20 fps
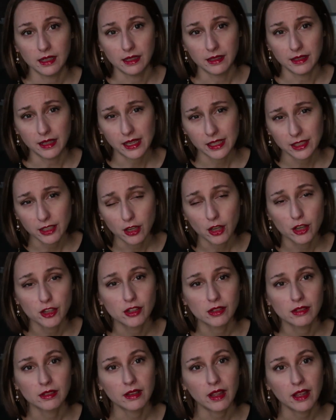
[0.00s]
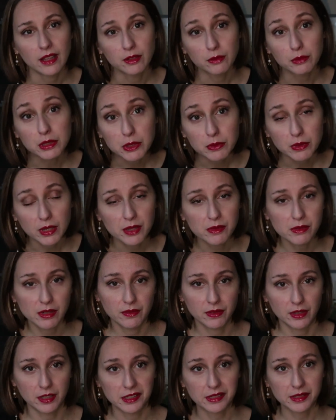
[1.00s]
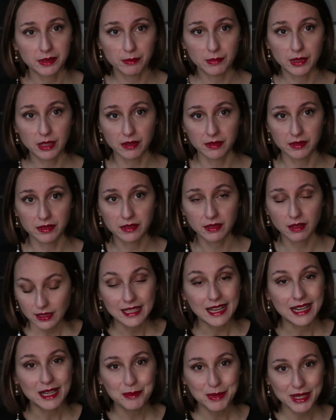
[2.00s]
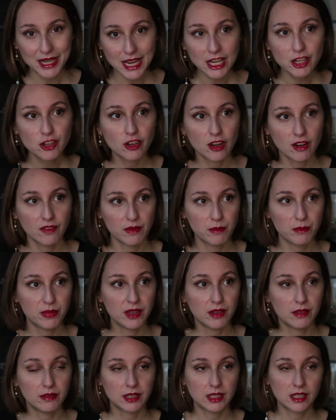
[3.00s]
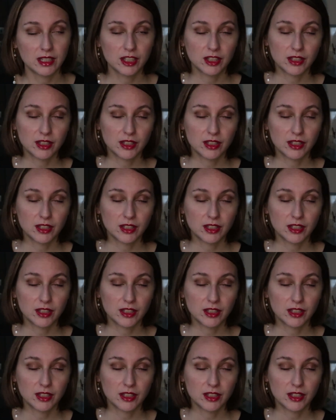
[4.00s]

uh, ideological and ritual universe because the elimination of impurity,